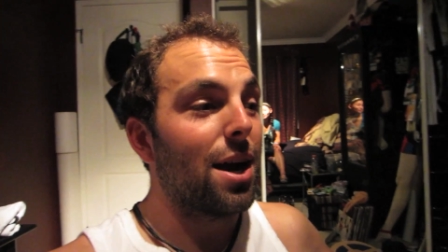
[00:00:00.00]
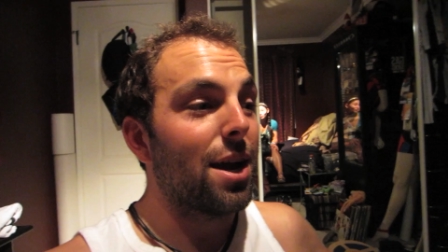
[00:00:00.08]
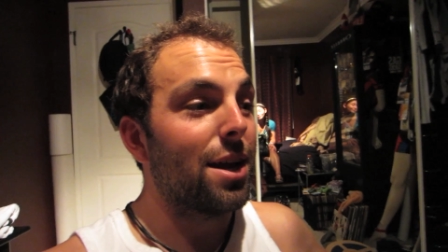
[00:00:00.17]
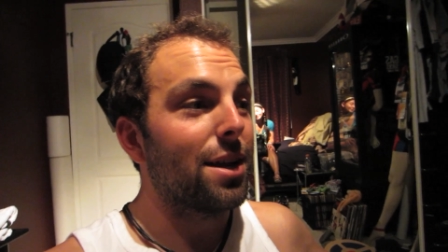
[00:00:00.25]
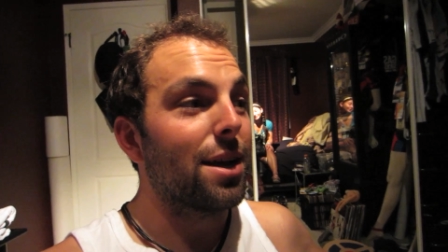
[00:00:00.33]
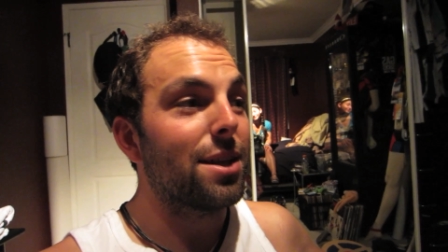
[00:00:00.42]

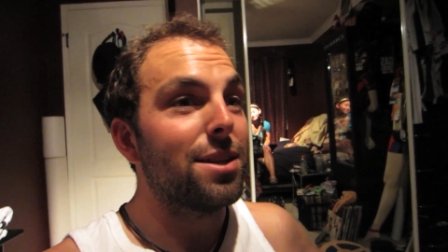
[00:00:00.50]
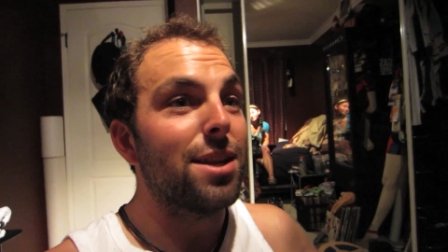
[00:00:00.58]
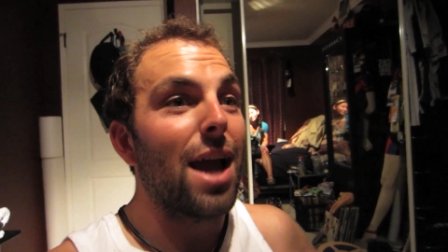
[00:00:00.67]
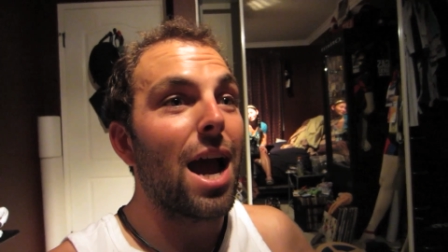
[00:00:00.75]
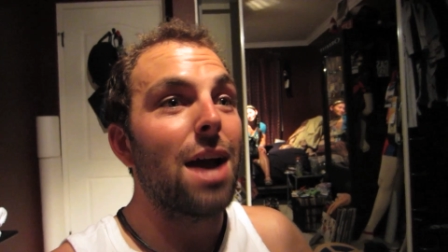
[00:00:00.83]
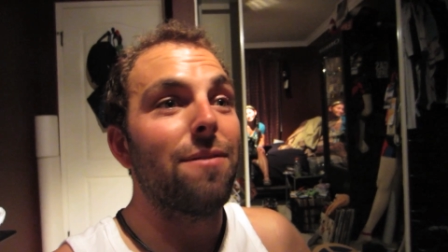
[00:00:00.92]
I
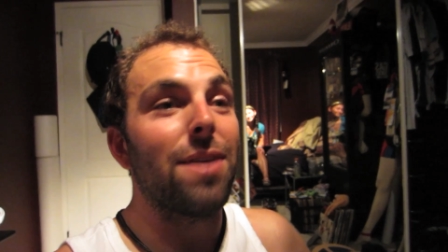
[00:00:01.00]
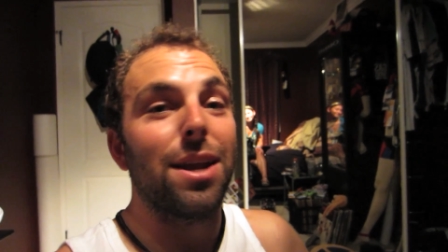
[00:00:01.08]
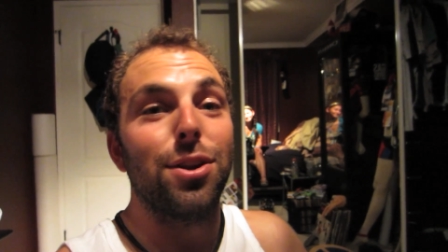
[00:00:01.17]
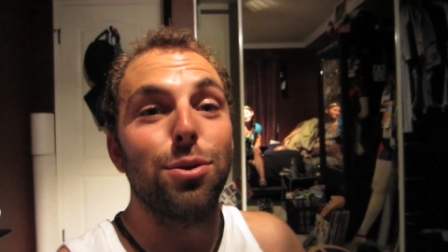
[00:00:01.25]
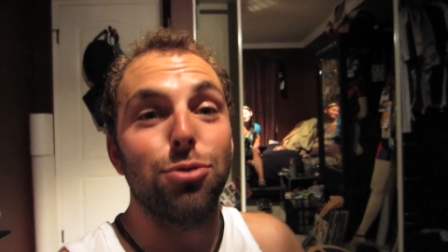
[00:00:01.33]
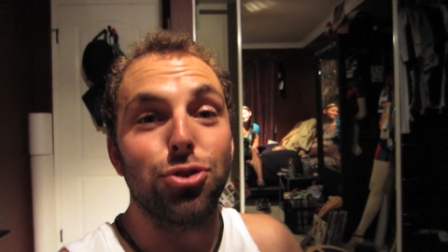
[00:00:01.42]
have a
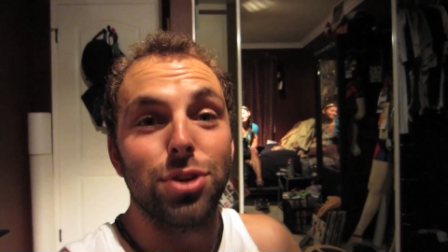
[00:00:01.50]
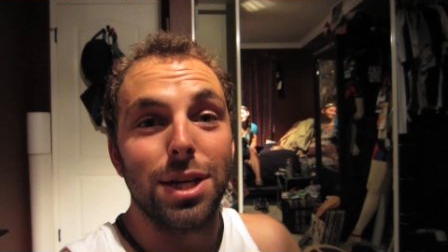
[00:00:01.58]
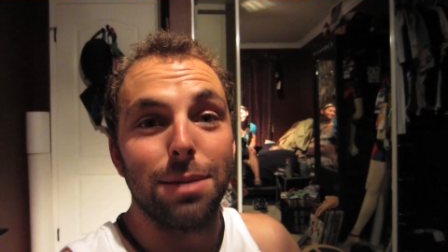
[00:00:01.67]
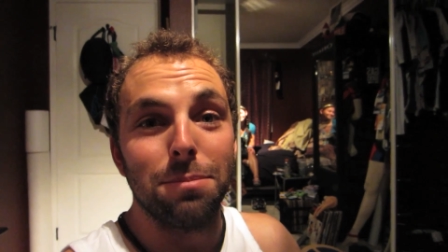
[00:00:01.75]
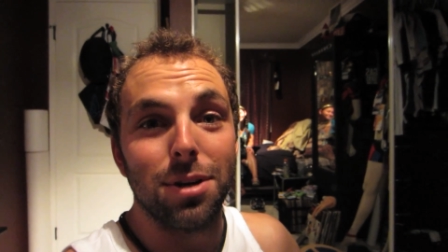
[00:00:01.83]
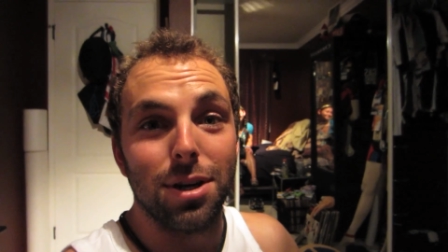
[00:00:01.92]
new
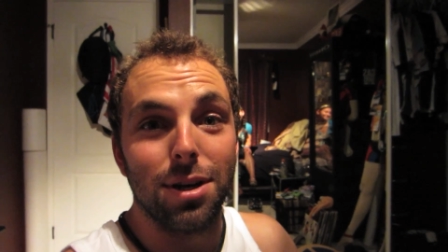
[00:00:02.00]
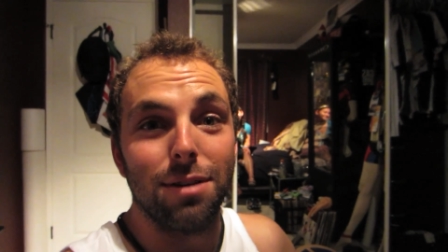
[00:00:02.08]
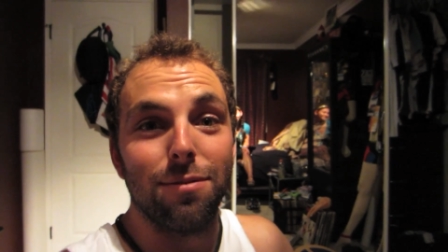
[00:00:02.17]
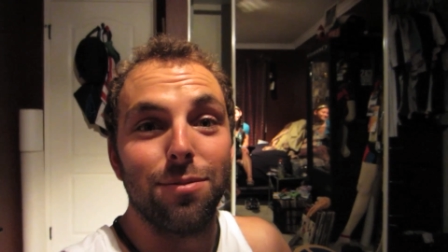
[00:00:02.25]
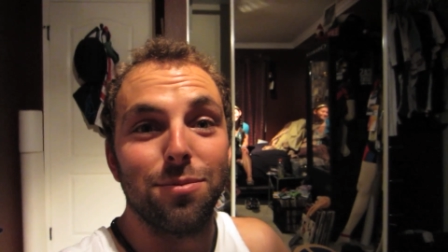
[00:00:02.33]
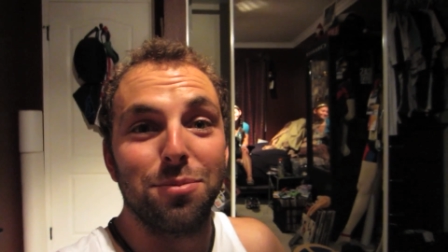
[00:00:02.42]
dream
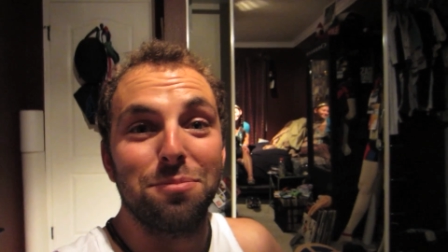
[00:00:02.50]
of